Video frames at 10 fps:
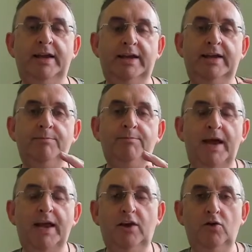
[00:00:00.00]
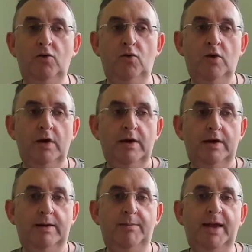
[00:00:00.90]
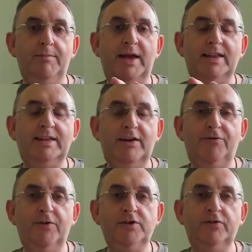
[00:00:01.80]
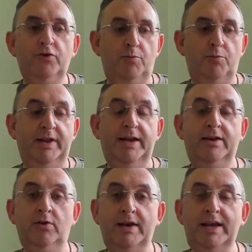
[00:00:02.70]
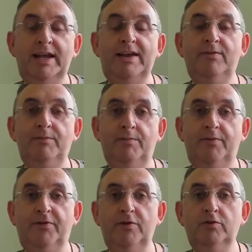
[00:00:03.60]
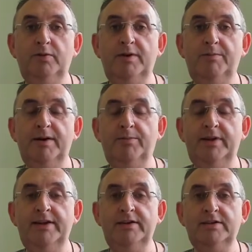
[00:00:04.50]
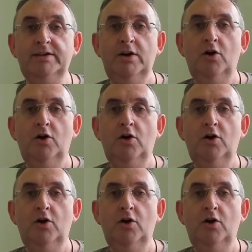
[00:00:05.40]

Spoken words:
It can make you make the difference of you playing on an even field with the big players,